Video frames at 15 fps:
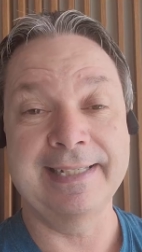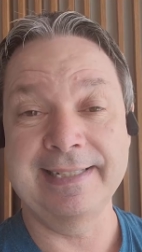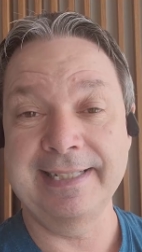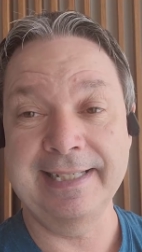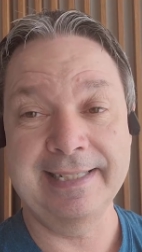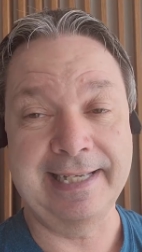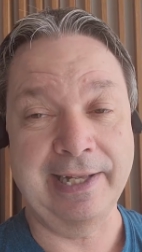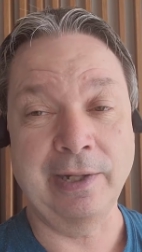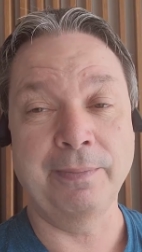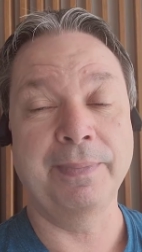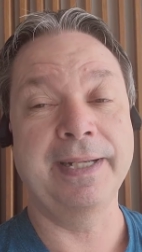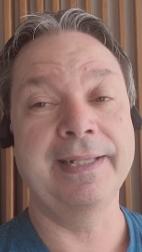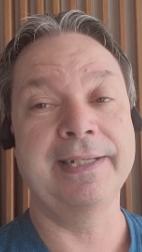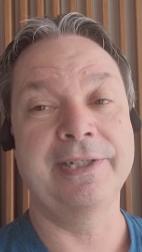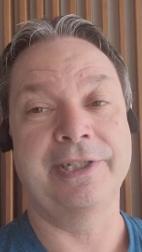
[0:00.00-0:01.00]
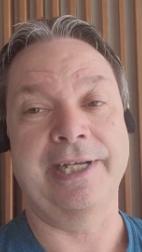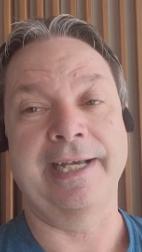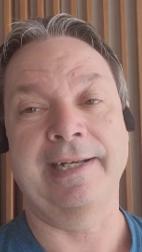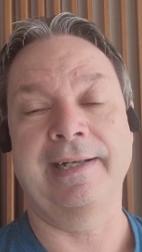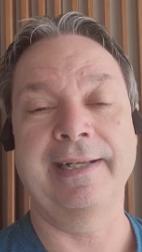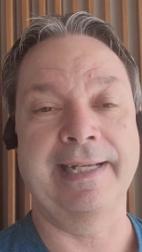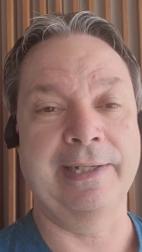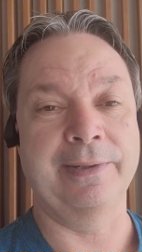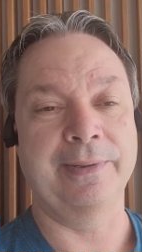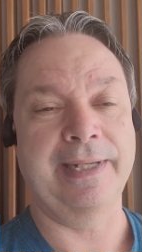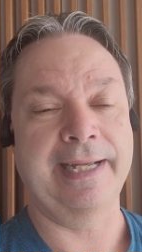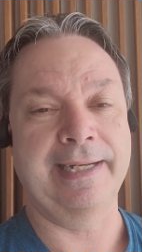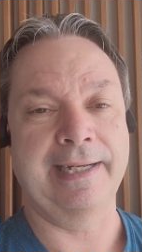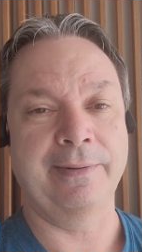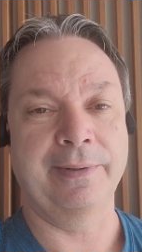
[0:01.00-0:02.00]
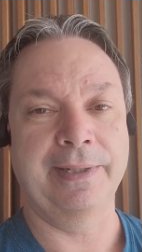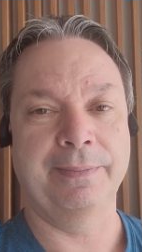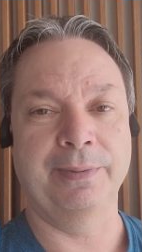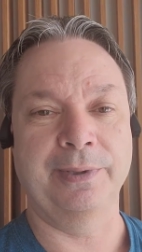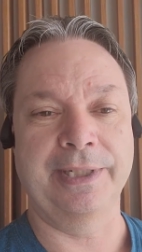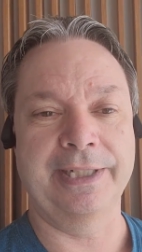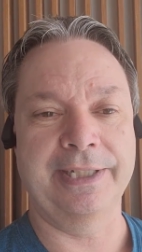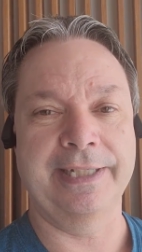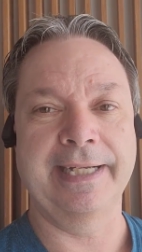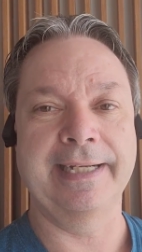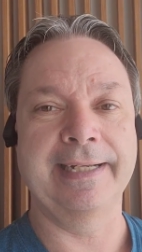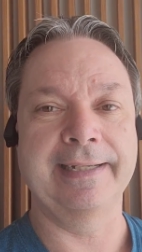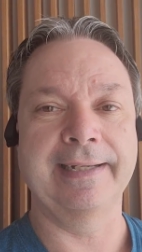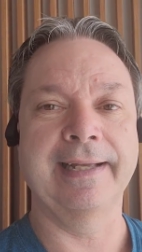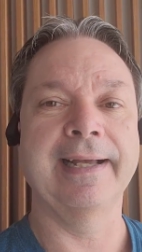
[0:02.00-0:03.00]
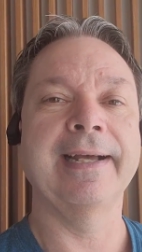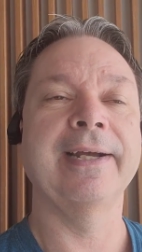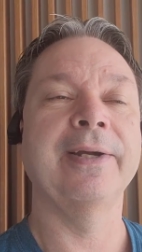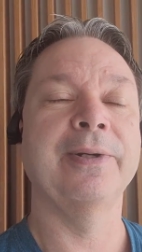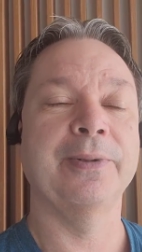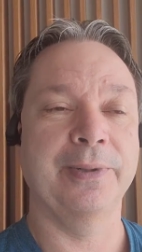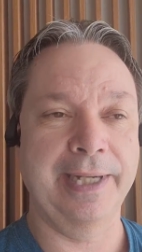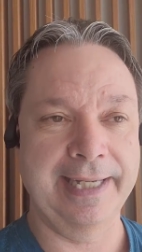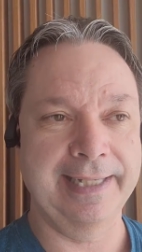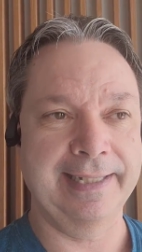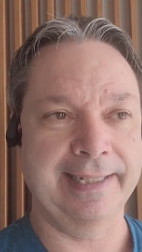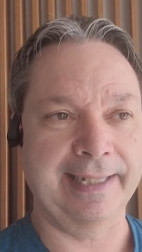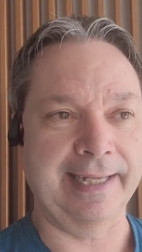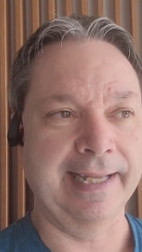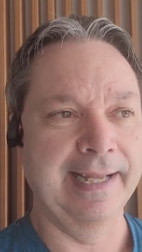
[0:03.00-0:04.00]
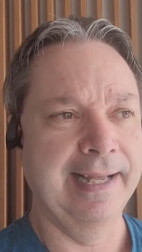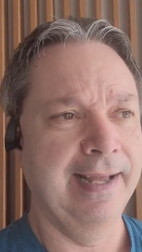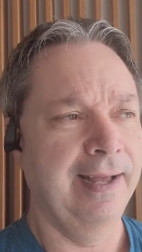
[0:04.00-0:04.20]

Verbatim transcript: it's just helping the channel out and I would appreciate it greatly.